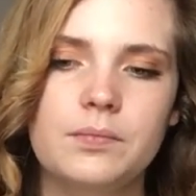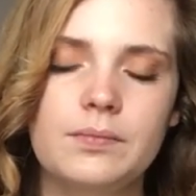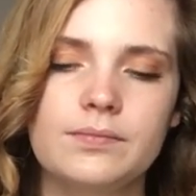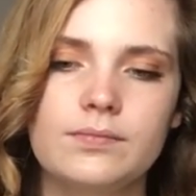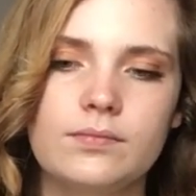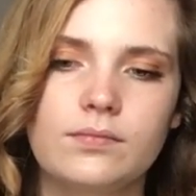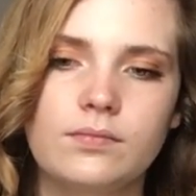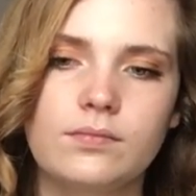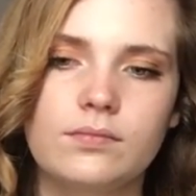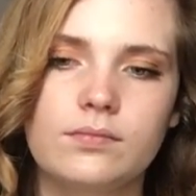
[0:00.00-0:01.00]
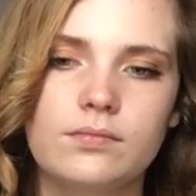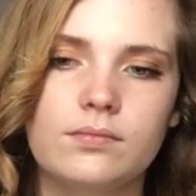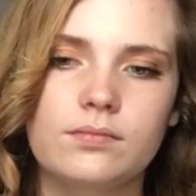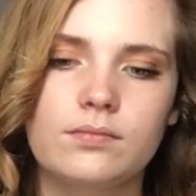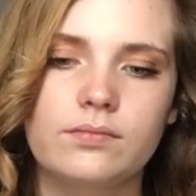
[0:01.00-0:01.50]

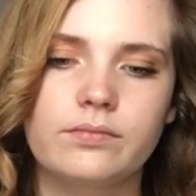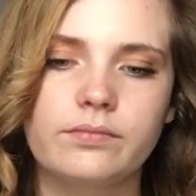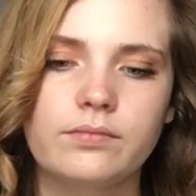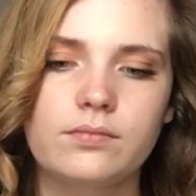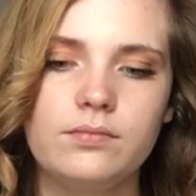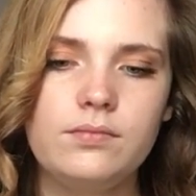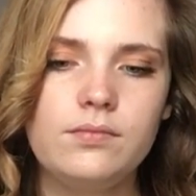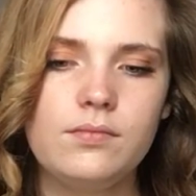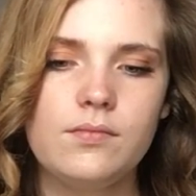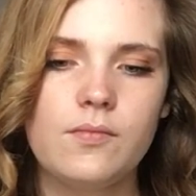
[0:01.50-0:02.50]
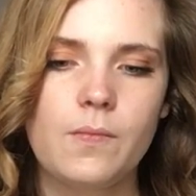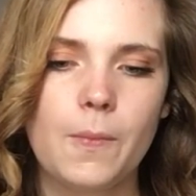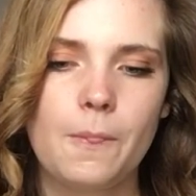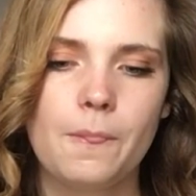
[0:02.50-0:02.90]
Nobody speaks.